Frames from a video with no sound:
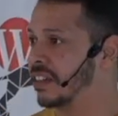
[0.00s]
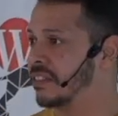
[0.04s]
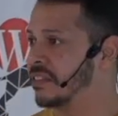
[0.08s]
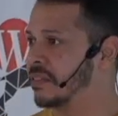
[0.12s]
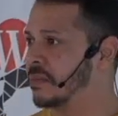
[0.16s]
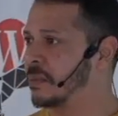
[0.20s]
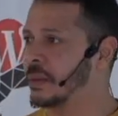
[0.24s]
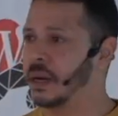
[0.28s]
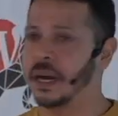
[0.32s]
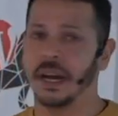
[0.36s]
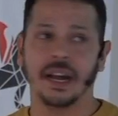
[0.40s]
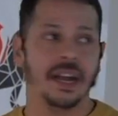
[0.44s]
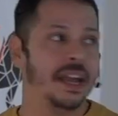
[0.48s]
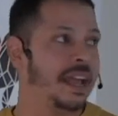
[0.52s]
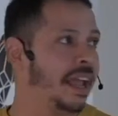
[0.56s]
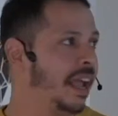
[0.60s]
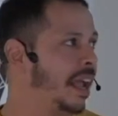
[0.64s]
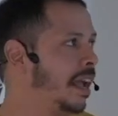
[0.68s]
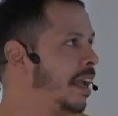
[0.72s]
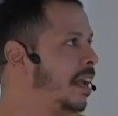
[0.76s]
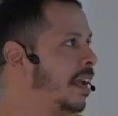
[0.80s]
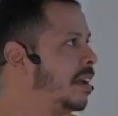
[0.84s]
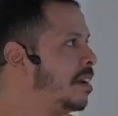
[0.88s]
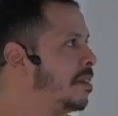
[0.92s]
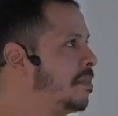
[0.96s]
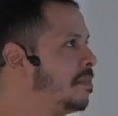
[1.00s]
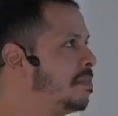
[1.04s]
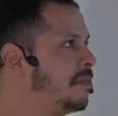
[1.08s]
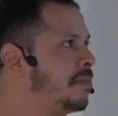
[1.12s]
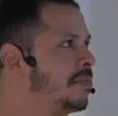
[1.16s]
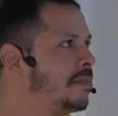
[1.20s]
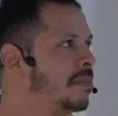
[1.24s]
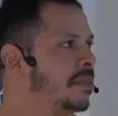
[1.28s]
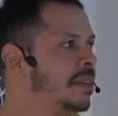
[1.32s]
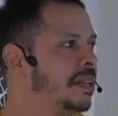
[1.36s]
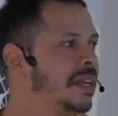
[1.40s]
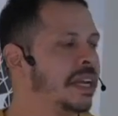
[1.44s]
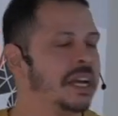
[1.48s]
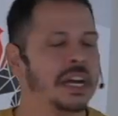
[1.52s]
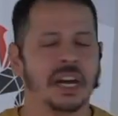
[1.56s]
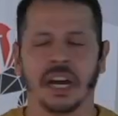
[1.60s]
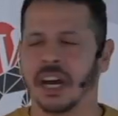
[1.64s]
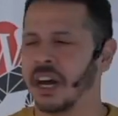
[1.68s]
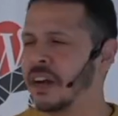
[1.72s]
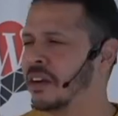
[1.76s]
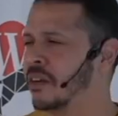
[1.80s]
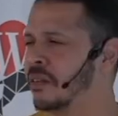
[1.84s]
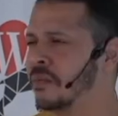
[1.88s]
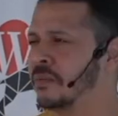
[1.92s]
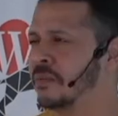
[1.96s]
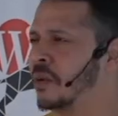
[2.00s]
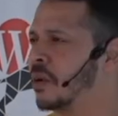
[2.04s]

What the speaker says: it's my, I don't know,